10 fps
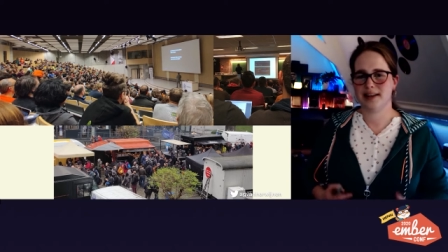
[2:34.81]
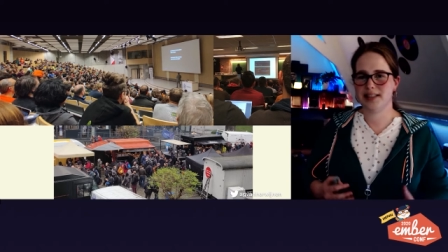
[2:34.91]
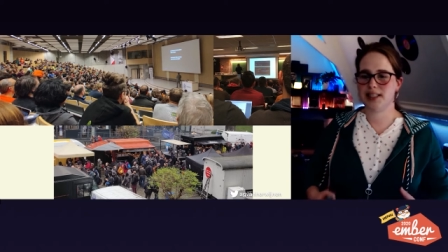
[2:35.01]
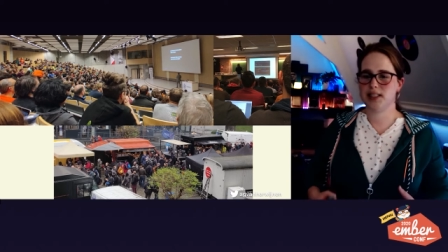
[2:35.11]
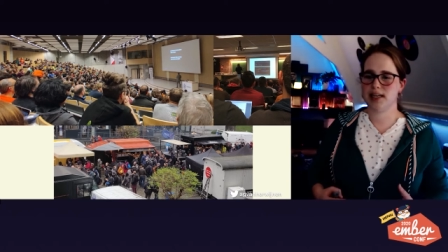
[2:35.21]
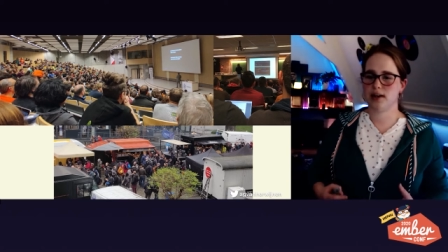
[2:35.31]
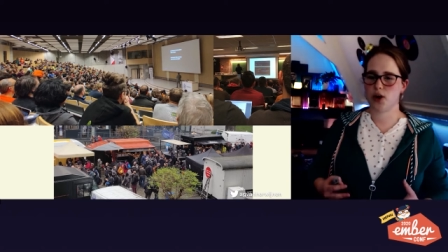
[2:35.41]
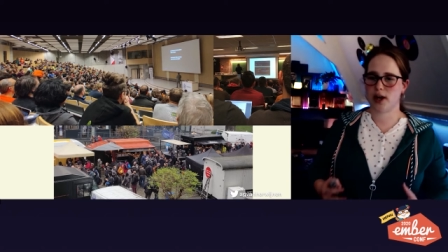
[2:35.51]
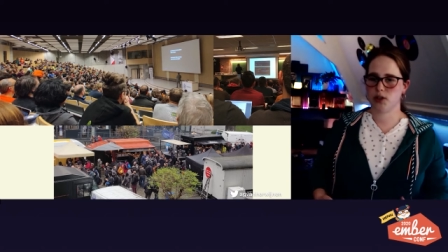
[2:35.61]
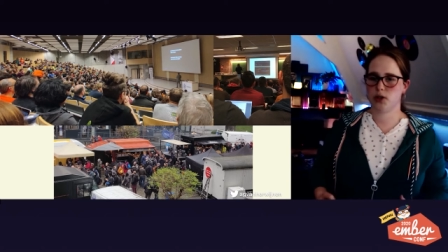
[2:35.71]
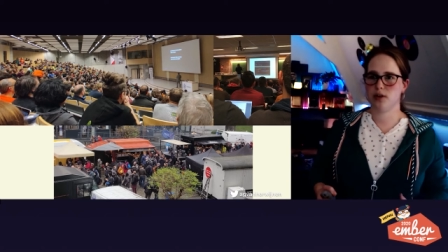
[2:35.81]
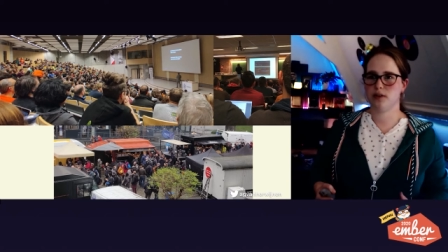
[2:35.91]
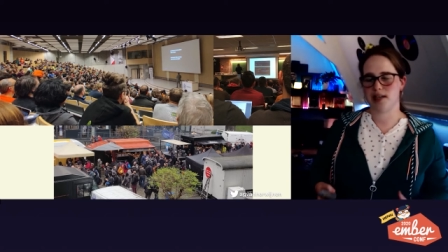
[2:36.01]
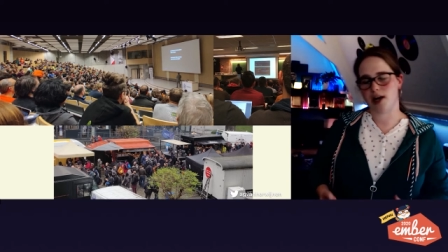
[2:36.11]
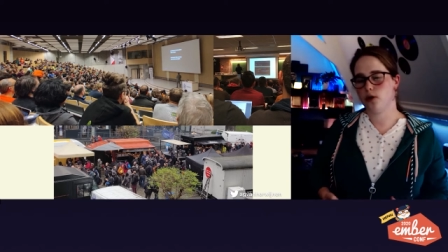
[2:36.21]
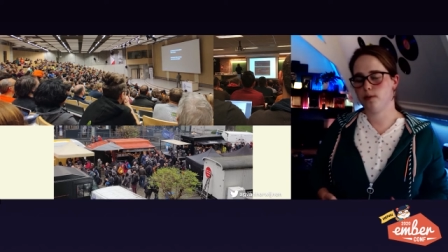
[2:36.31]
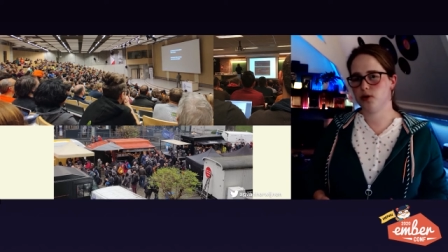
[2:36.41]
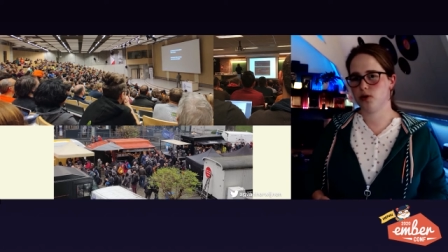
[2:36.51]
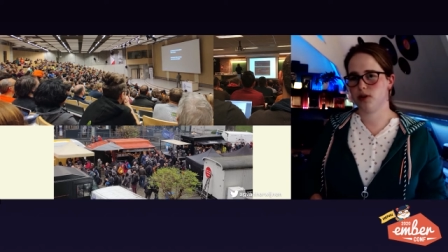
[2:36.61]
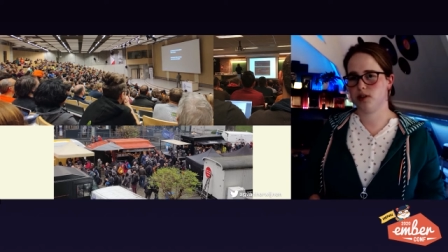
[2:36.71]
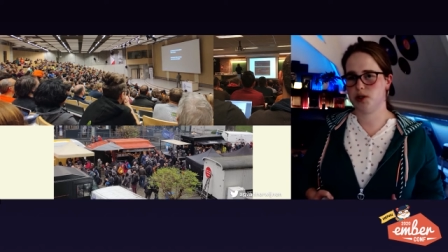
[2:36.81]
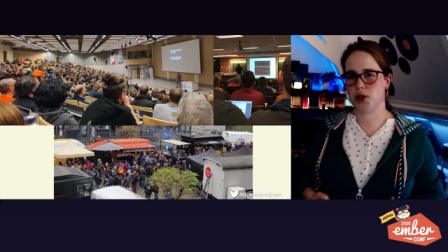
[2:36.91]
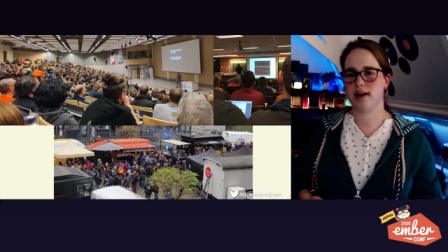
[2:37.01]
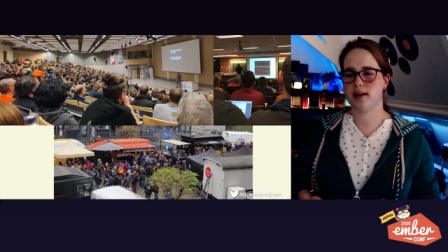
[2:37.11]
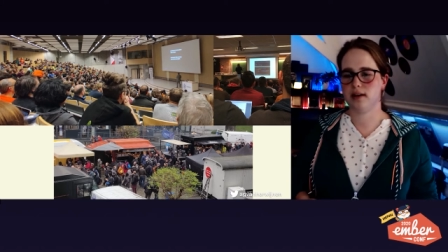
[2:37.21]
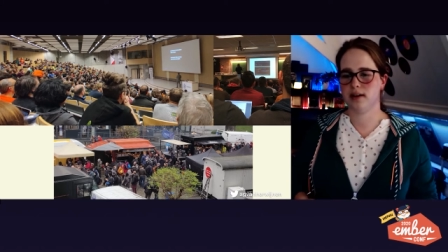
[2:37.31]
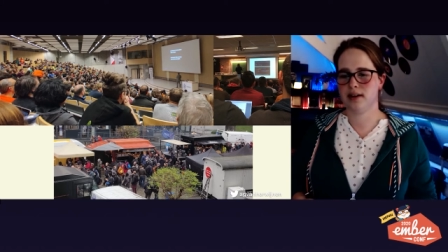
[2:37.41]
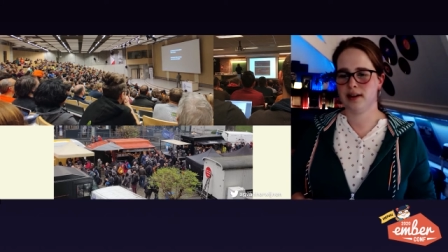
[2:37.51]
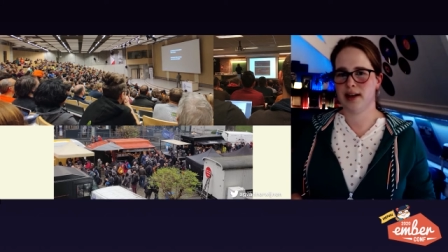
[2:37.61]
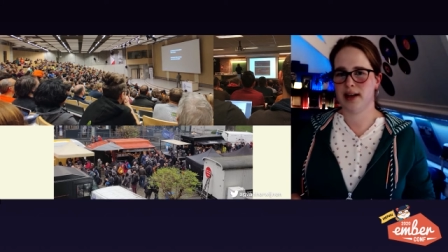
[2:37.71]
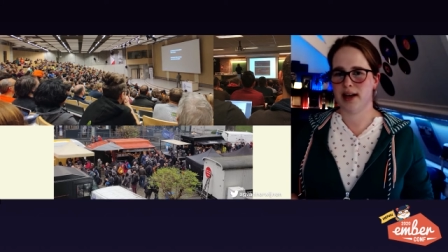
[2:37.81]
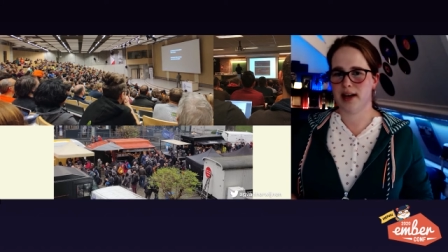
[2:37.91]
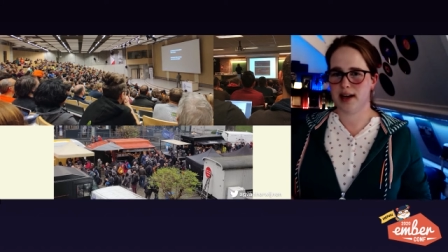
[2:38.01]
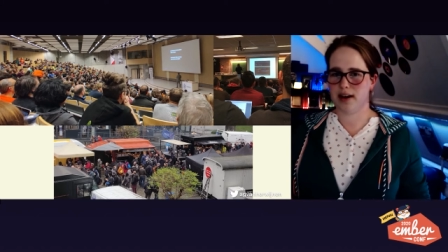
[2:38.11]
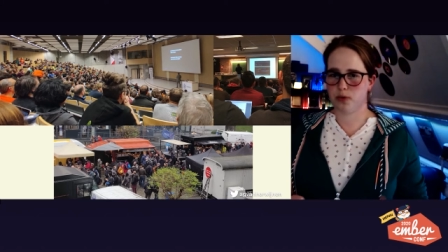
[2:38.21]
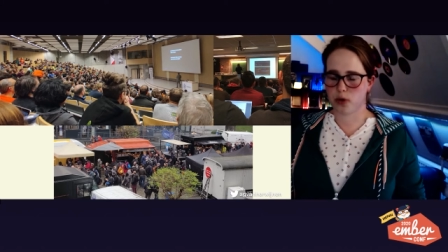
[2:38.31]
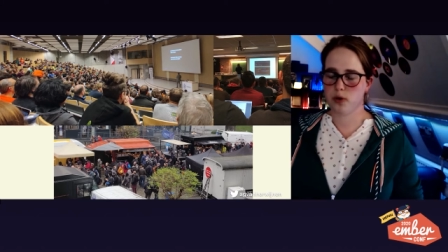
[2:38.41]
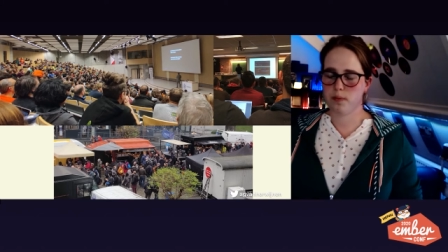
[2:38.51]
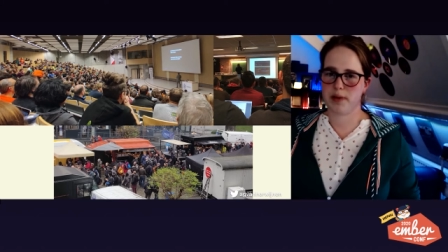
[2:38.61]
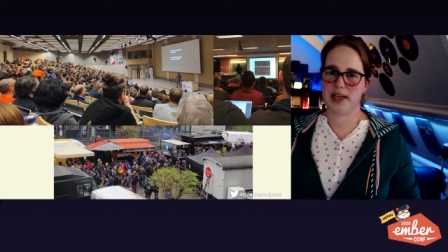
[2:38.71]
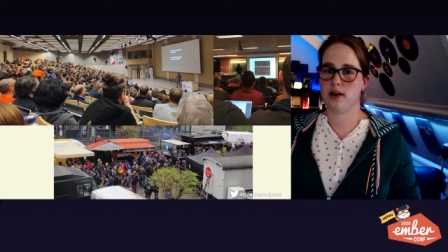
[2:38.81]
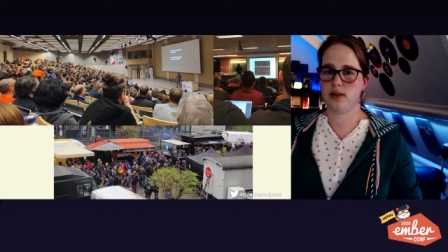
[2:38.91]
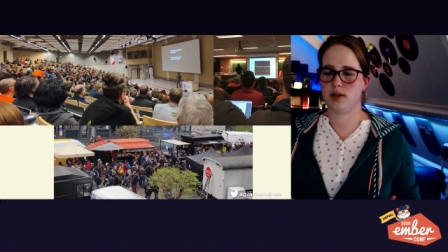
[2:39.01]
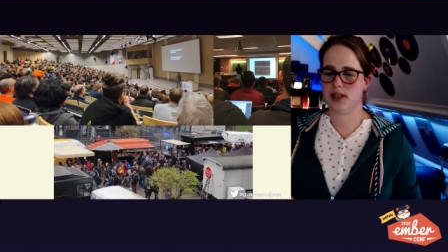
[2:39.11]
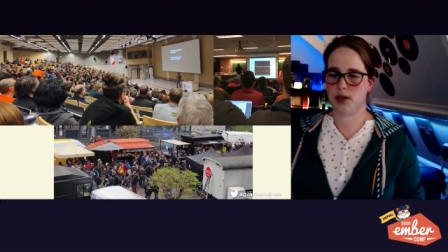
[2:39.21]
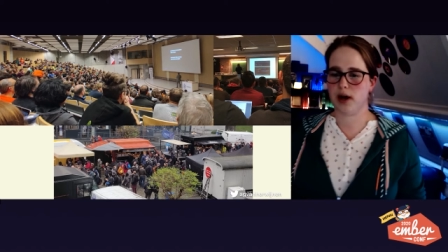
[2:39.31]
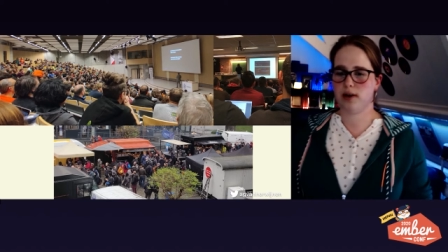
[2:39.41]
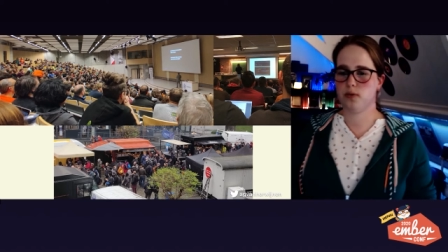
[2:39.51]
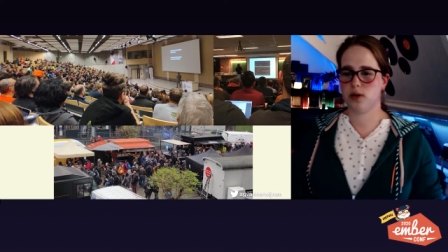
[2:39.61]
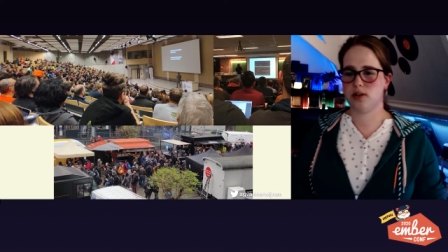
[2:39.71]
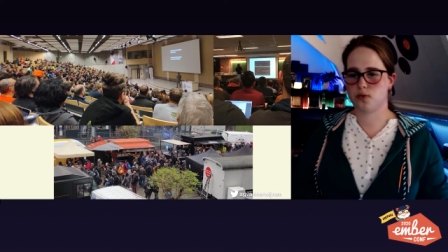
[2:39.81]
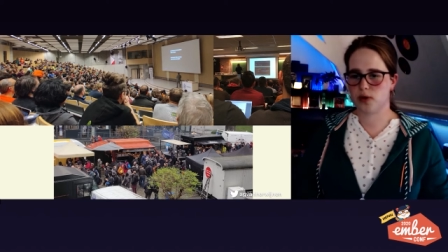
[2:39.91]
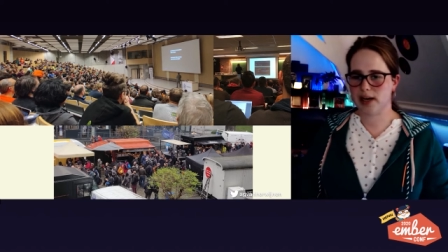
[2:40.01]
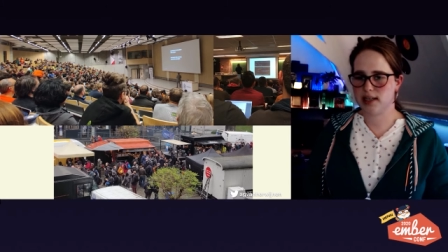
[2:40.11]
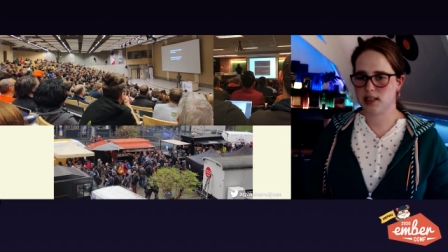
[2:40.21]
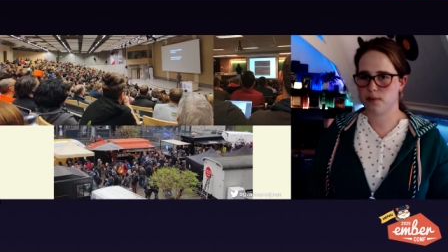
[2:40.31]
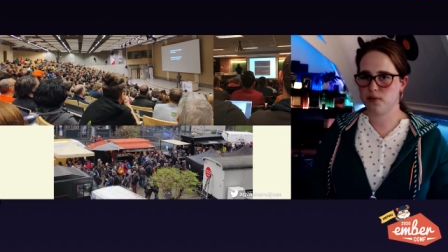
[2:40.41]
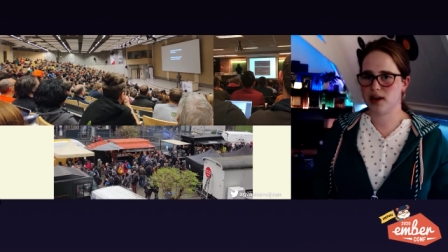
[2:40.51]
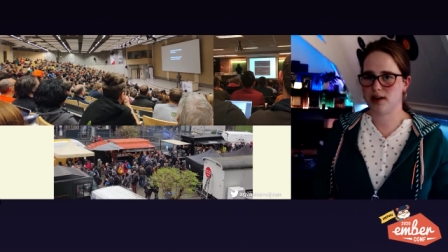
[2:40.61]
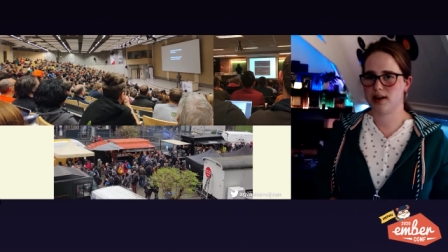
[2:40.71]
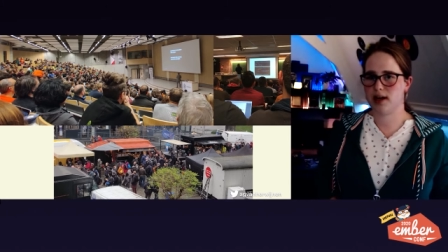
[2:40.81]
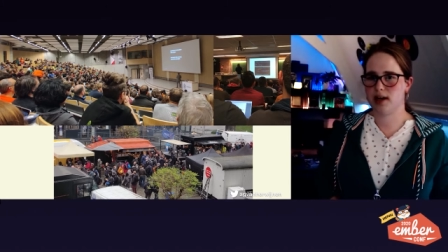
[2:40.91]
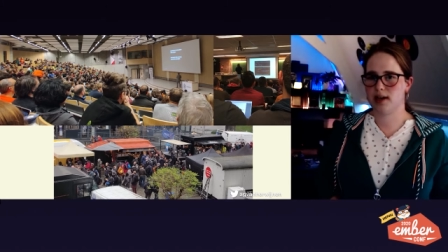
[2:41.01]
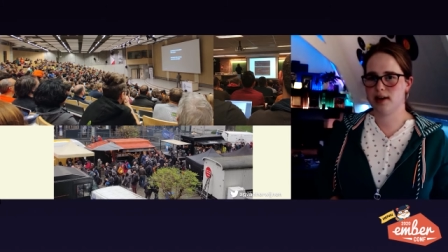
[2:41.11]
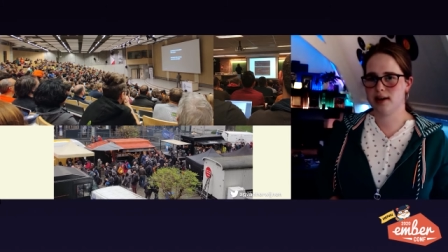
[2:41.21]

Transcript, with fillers: That year I joined the open source design room because design was really something that I